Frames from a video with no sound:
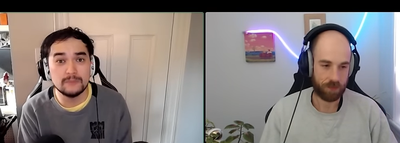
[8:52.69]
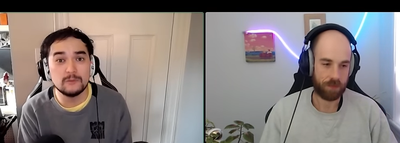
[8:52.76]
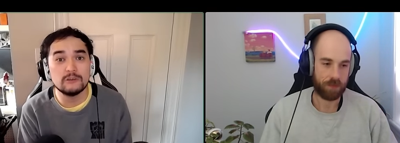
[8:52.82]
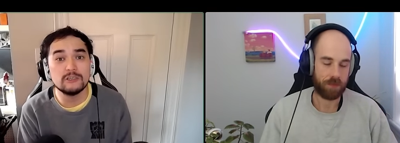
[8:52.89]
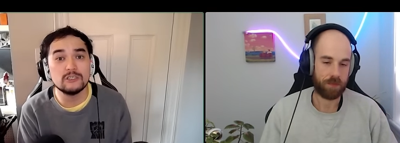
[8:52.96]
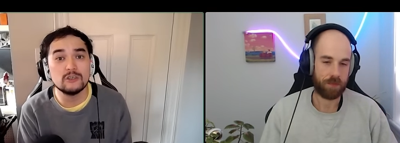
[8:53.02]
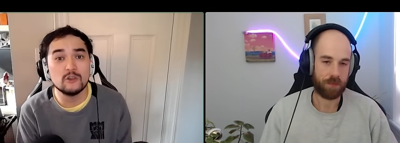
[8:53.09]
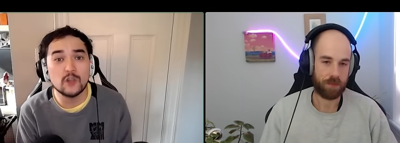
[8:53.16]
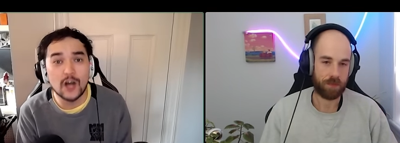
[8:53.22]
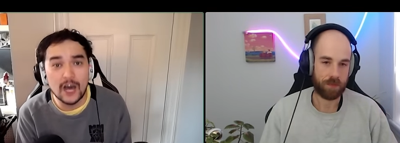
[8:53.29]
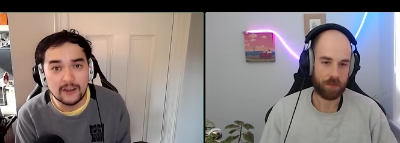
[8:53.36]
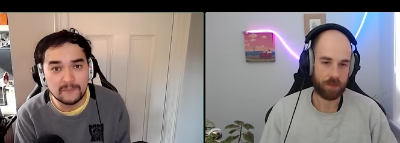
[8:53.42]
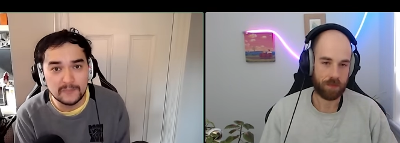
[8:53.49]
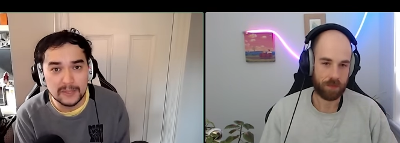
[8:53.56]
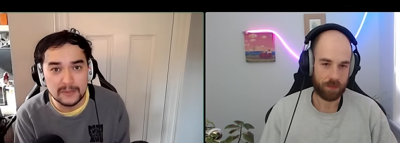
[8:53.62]
Speaker 1: There is a lot
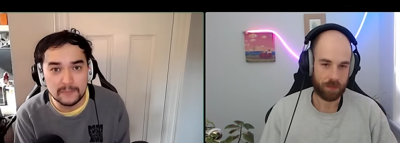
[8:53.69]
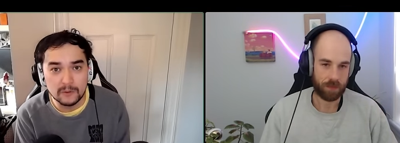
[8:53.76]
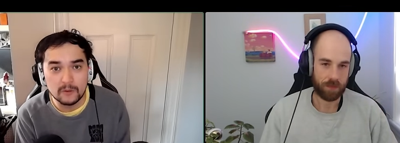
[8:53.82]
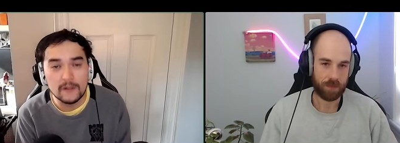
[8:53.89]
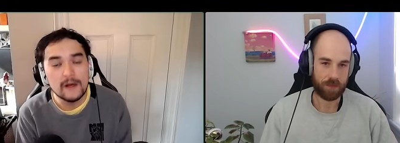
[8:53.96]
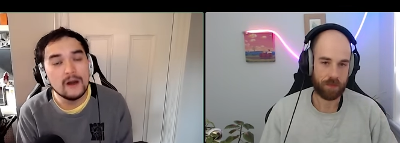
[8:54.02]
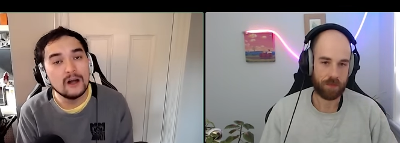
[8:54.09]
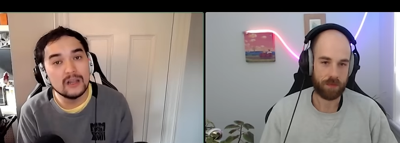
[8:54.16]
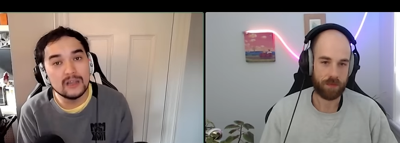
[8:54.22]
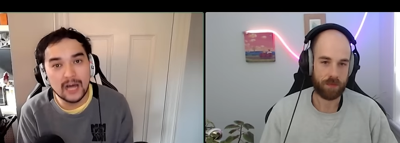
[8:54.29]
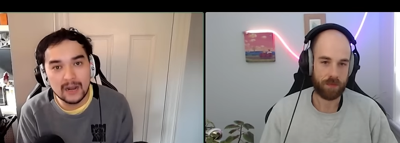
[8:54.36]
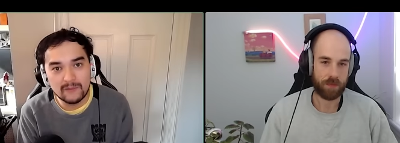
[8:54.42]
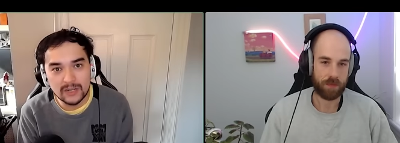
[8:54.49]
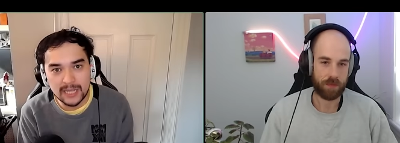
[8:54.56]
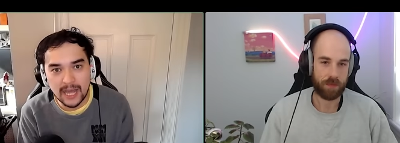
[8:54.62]
of people, a lot
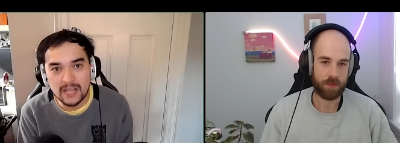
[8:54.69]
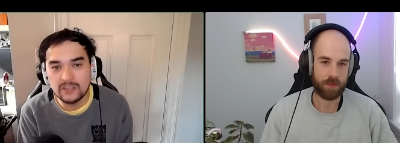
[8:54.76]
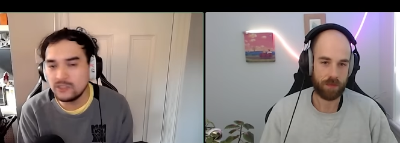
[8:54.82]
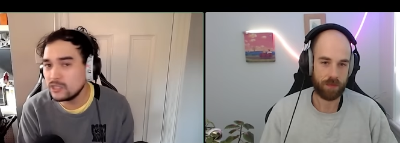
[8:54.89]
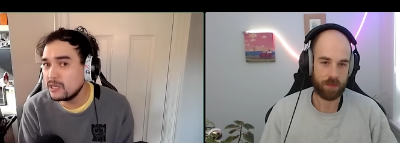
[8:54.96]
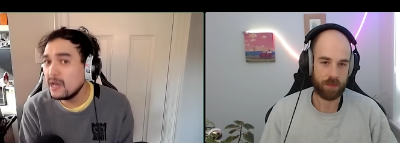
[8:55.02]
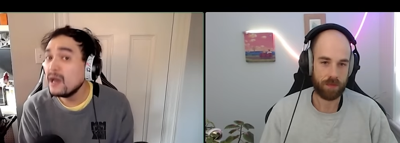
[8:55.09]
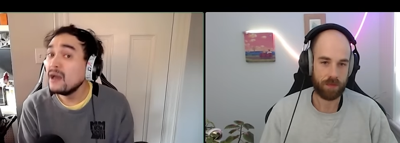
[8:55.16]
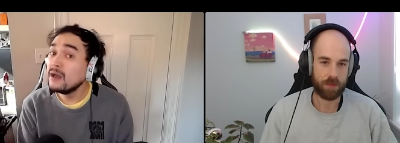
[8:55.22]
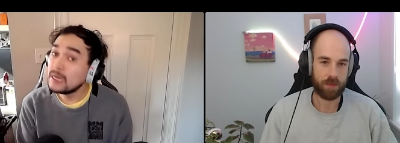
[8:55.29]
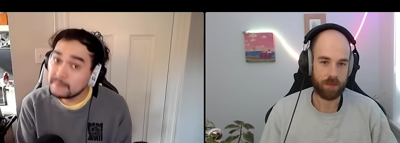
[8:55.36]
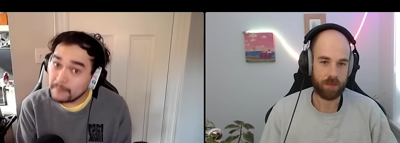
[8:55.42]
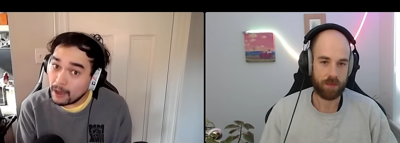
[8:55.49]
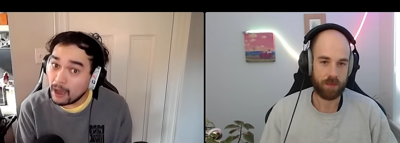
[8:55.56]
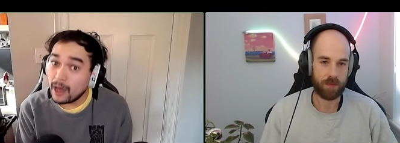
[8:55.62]
of attention,
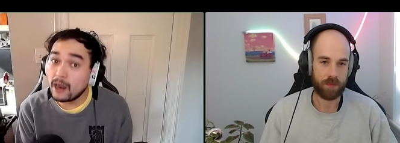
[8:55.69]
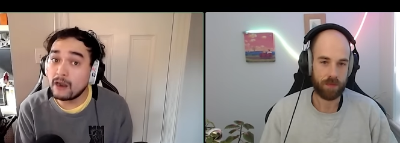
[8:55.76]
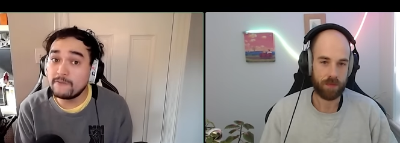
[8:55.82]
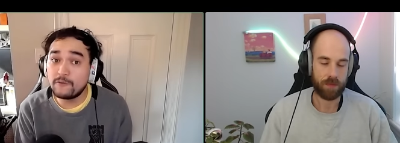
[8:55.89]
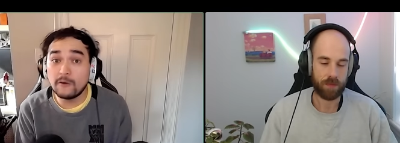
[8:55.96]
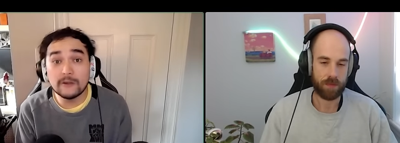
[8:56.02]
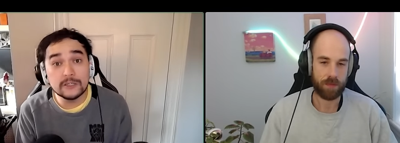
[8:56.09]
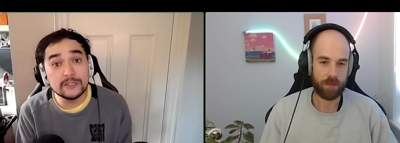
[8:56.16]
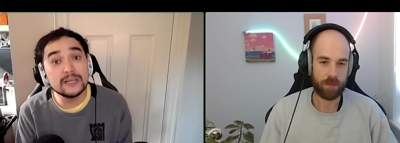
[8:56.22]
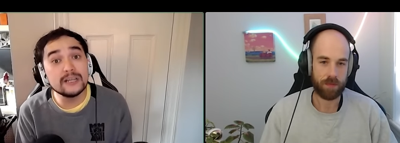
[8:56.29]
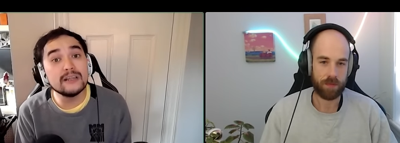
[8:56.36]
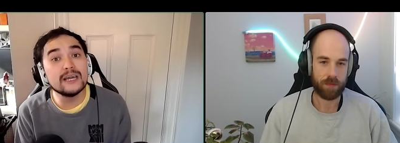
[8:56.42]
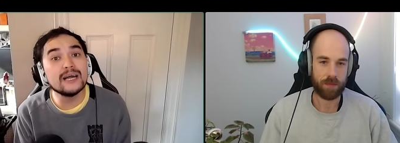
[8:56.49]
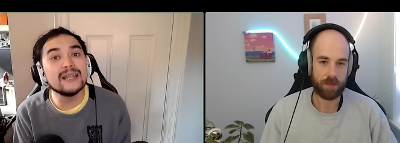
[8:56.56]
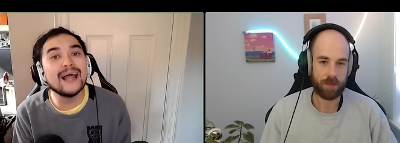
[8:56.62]
and
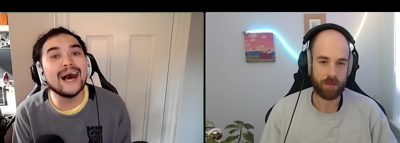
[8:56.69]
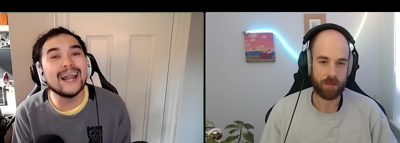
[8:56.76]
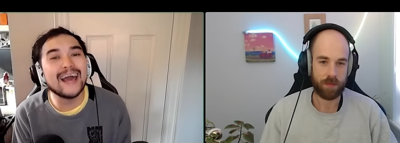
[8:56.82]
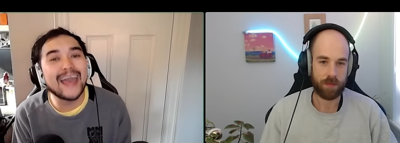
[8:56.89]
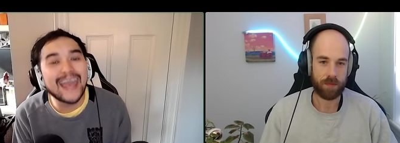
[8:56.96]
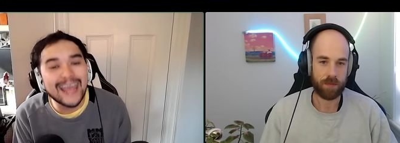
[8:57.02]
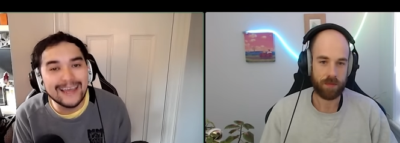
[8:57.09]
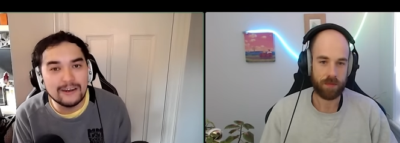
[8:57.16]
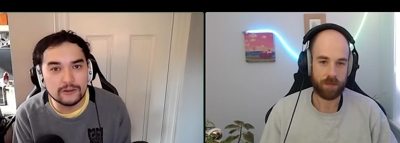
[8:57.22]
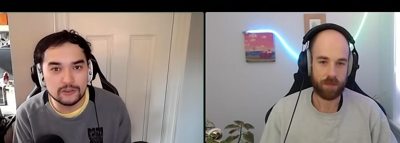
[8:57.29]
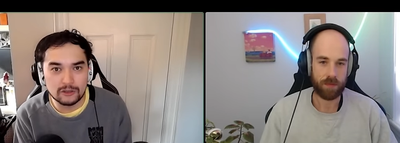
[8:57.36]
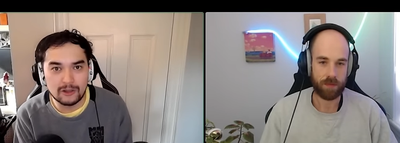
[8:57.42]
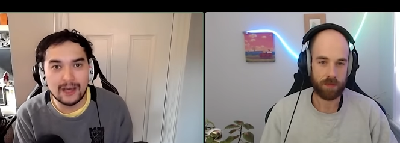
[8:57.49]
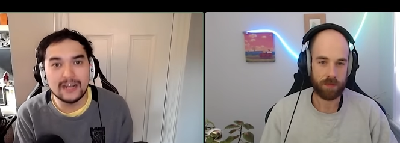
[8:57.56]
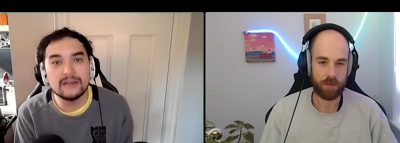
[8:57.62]
unfortunately, a lot of haters,
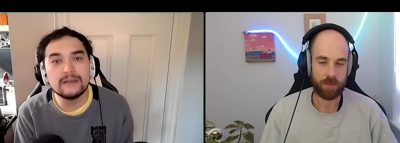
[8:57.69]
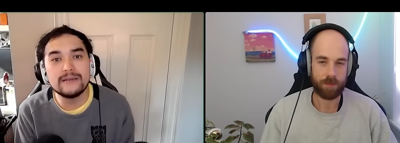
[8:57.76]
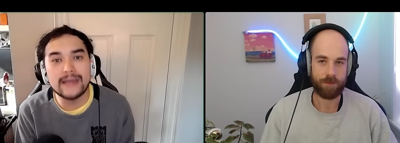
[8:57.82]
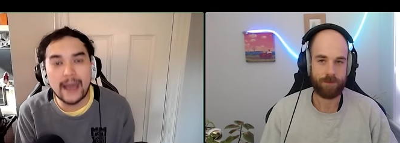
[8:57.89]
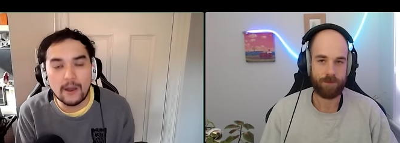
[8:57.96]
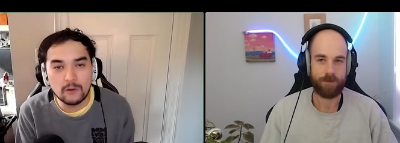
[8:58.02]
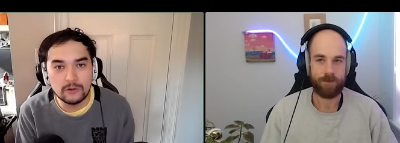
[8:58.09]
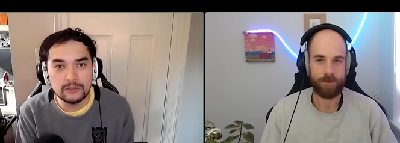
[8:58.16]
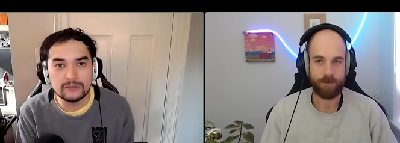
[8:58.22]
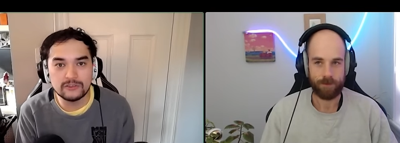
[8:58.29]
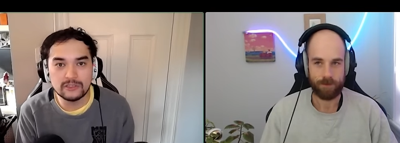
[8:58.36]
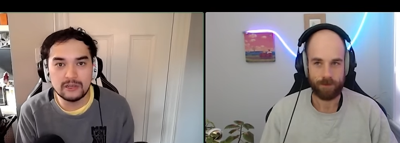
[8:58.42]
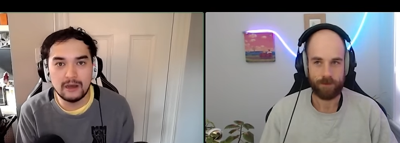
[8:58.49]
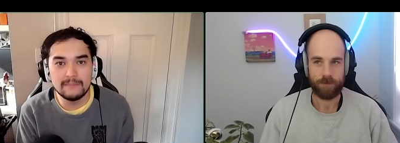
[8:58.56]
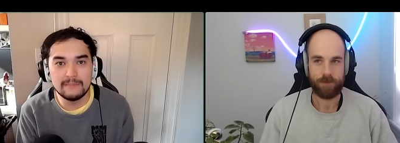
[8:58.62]
a lot of doubters
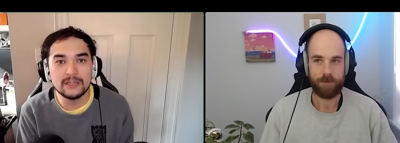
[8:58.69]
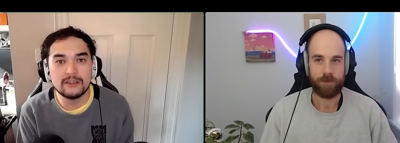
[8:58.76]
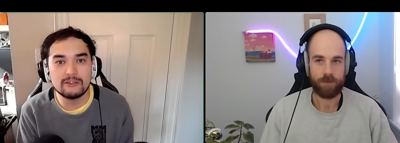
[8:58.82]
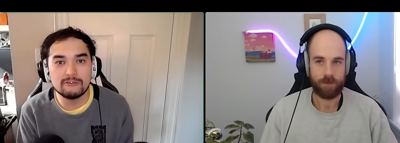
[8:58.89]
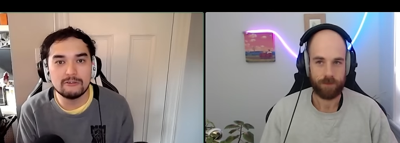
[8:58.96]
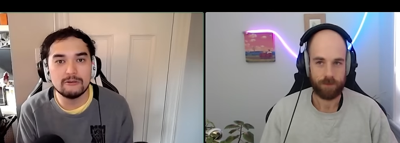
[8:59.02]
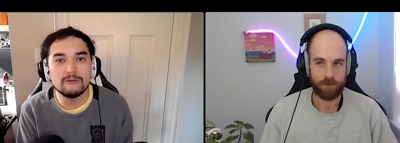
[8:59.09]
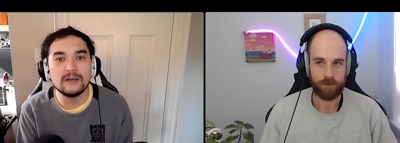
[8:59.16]
coming through.